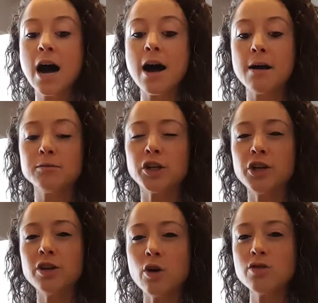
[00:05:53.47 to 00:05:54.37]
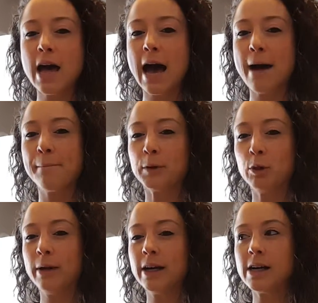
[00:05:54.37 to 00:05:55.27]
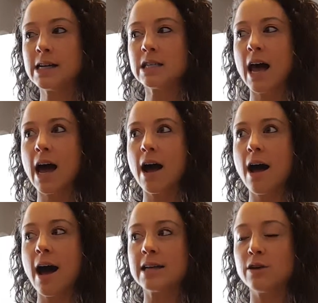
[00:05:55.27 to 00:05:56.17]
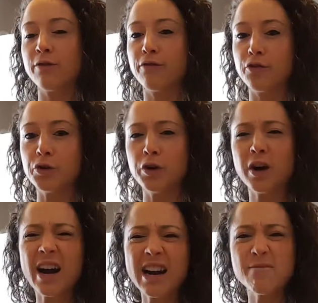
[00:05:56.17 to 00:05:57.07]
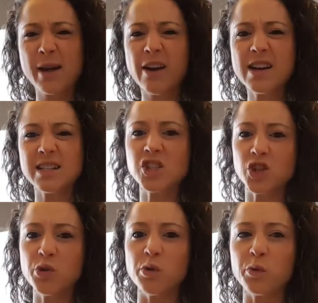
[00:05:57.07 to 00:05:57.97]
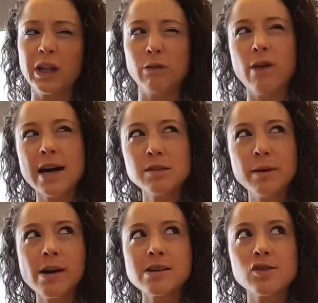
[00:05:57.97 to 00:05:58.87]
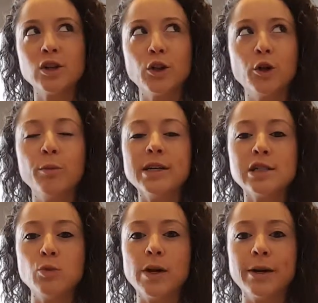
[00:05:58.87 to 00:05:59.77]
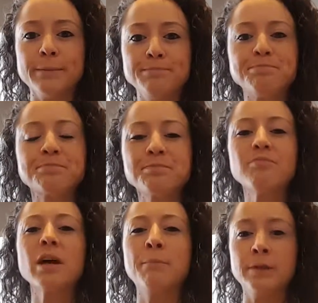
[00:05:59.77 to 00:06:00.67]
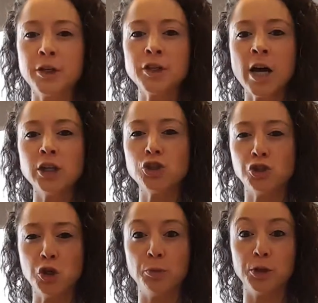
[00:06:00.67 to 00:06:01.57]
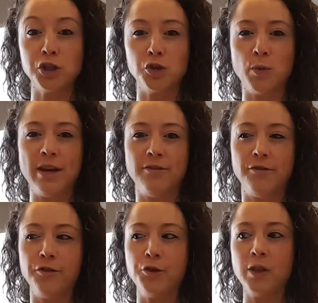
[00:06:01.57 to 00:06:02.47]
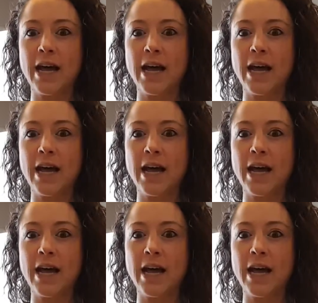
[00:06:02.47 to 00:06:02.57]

Um, so you know that blueberries as a fruit or kind of berries in general, really. Raspberries are a little bit sweeter, but they're not a super sweet fruit